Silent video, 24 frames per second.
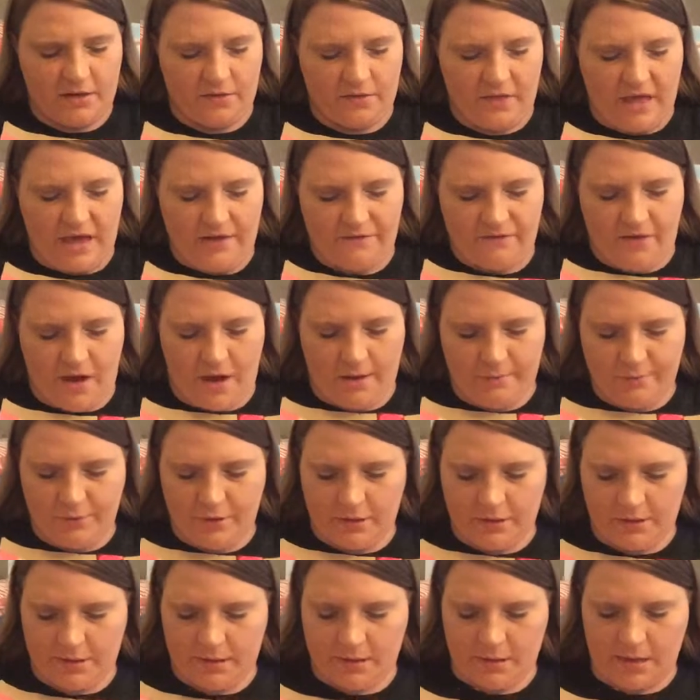out that
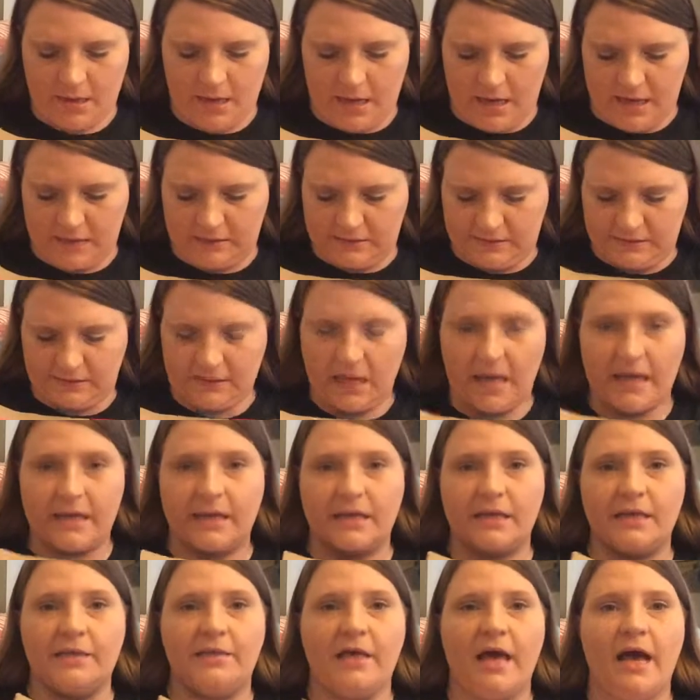fabric, I
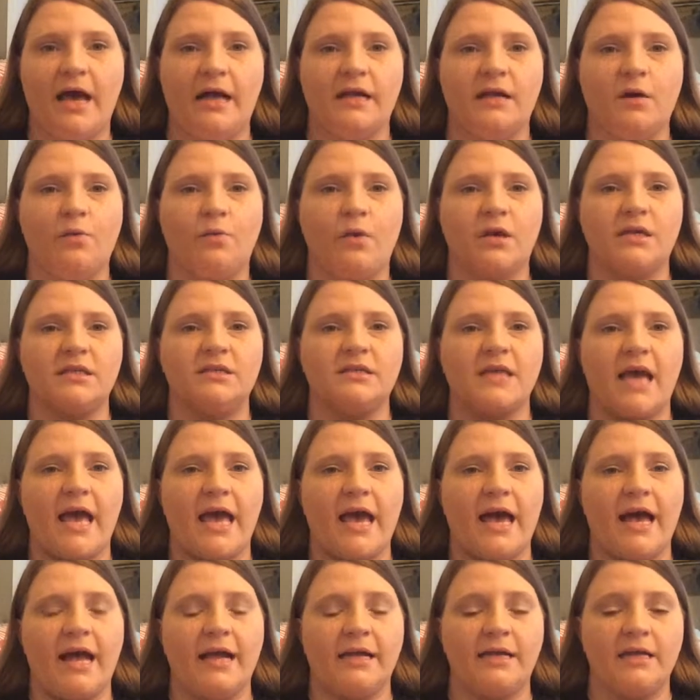decided that I wanted to
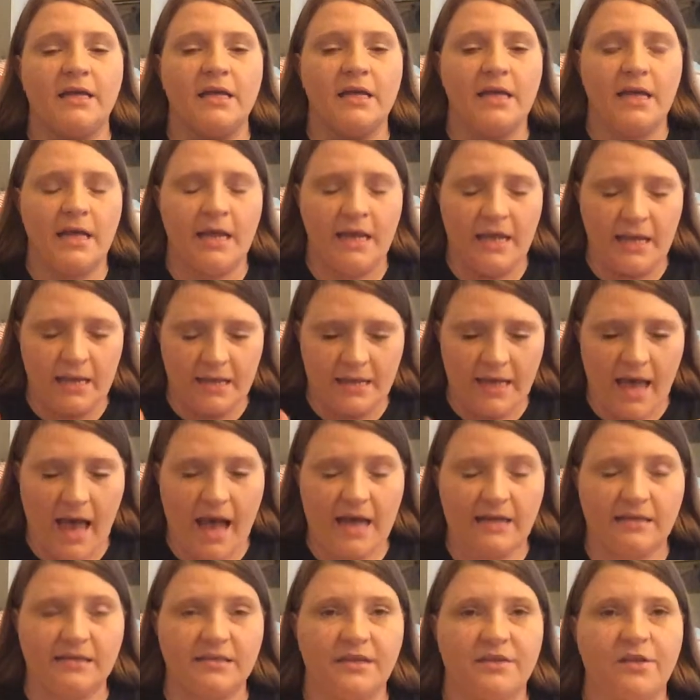add
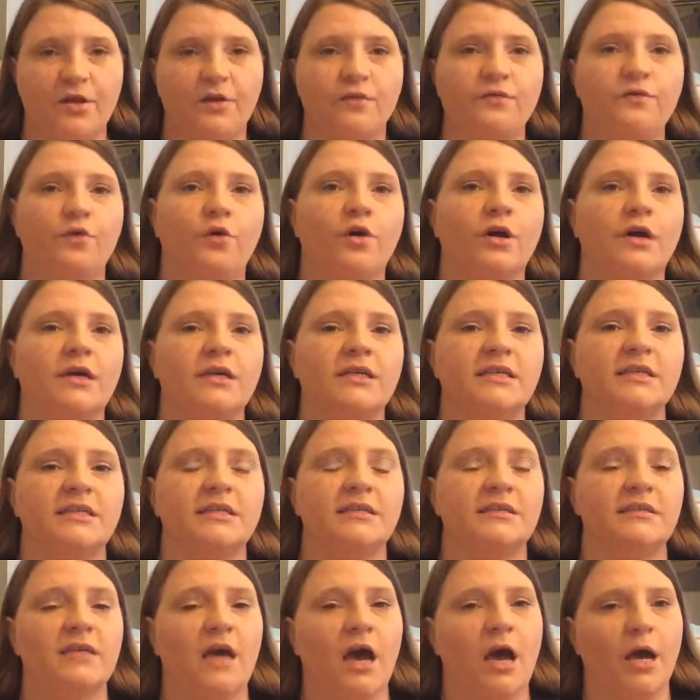cats in there for her
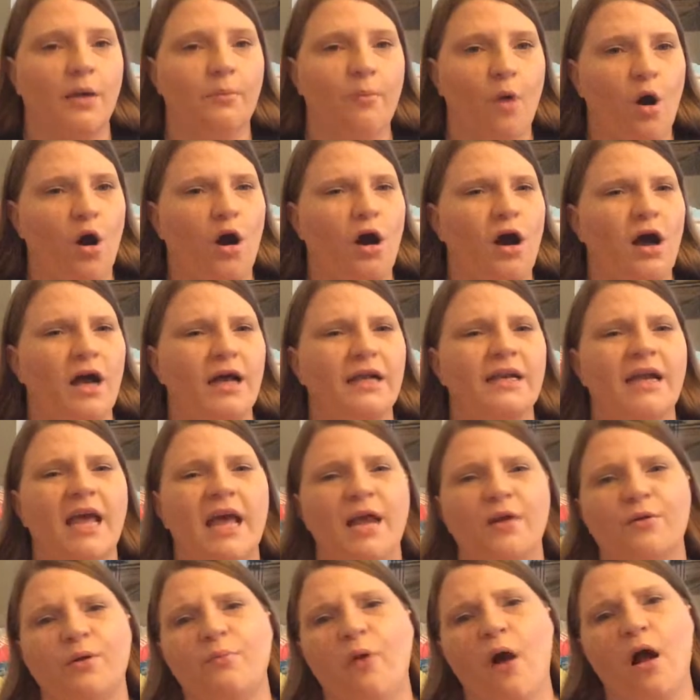because I'm on
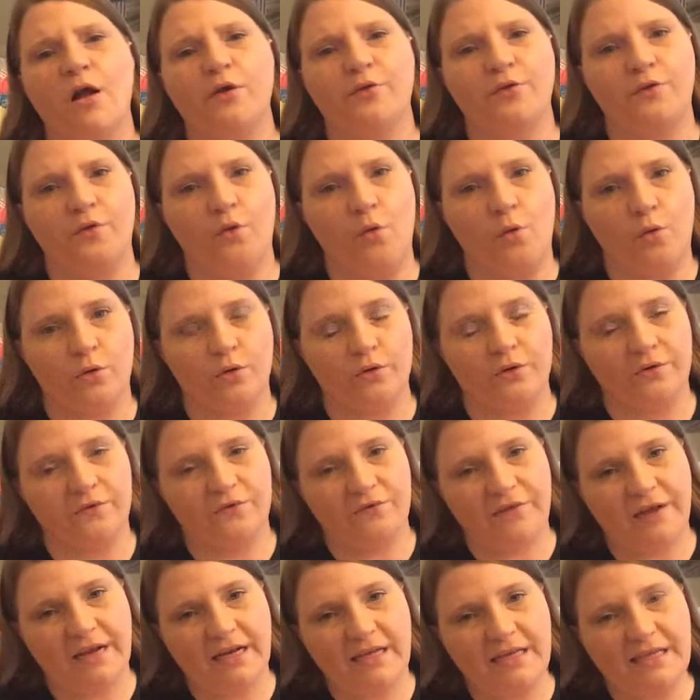Harry Potter and the Order of
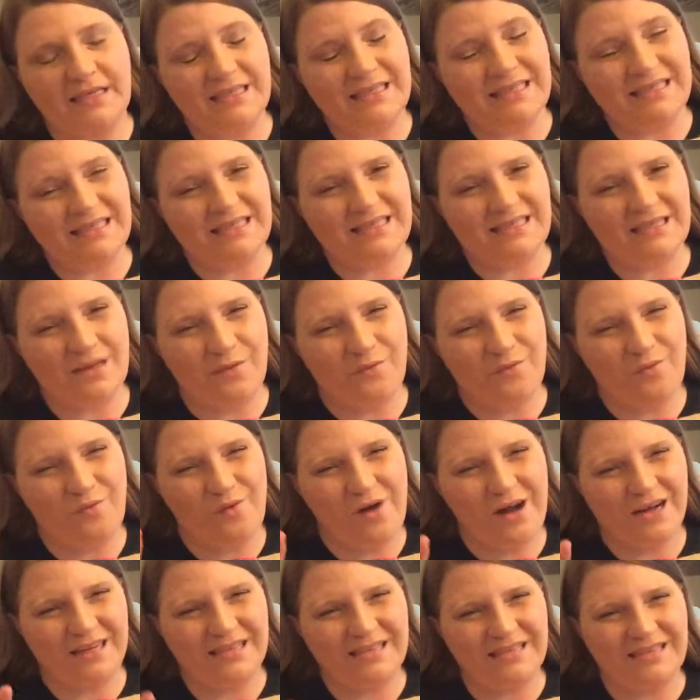Phoenix. I
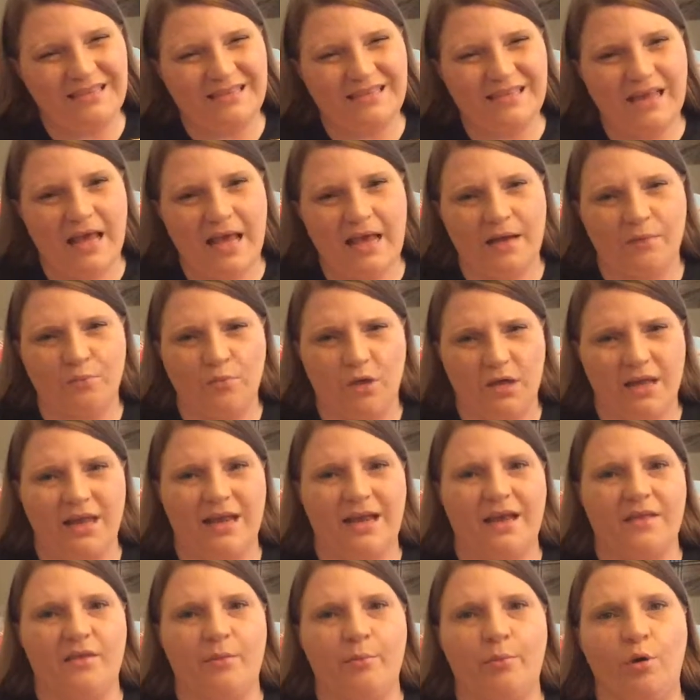want to say, I'm
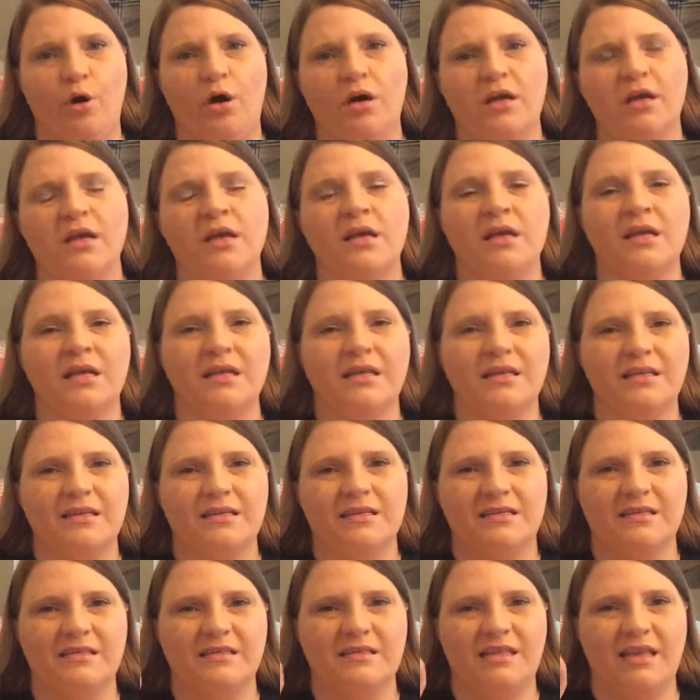looking at the book
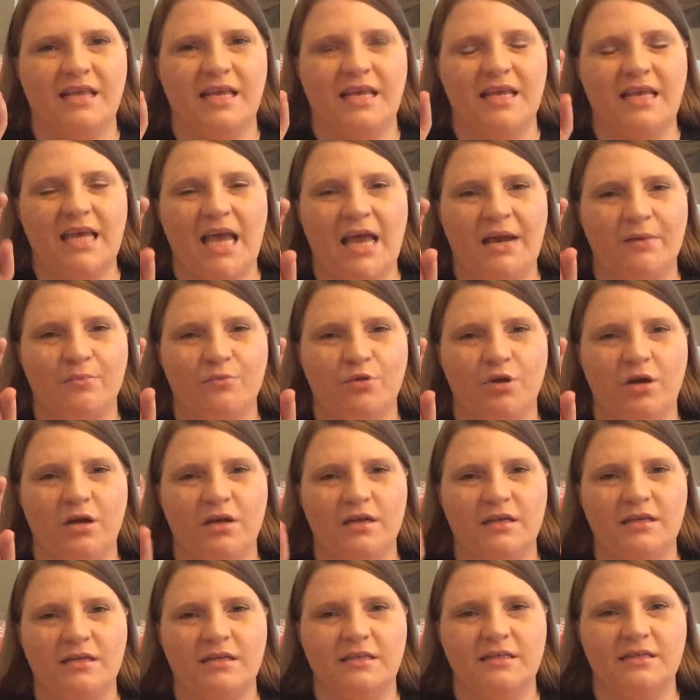because the
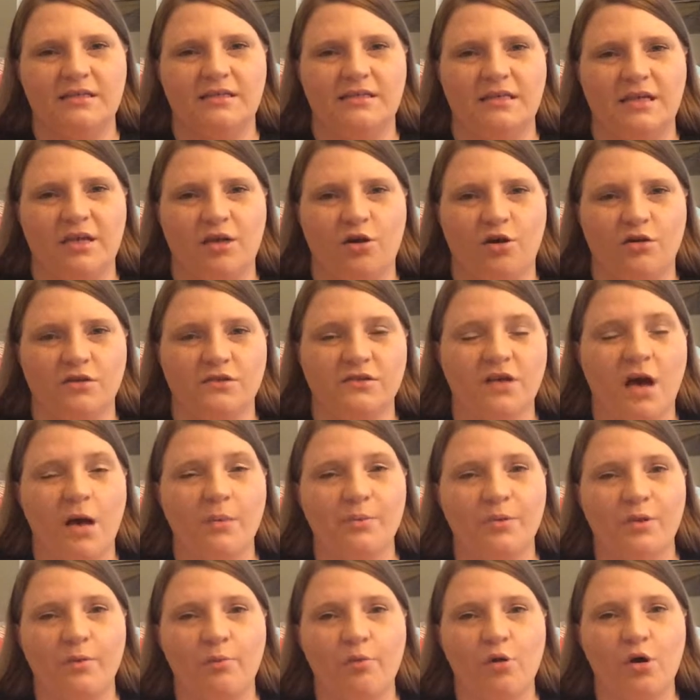camera is sitting on
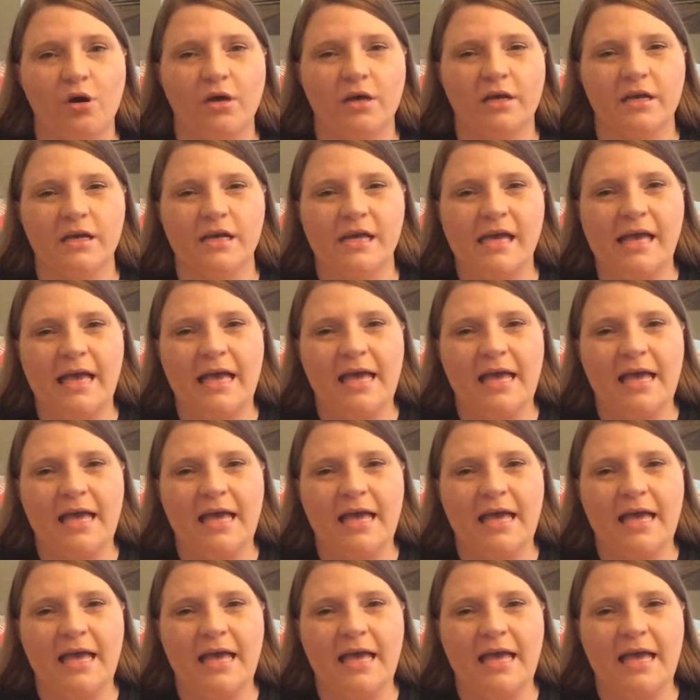top of the book.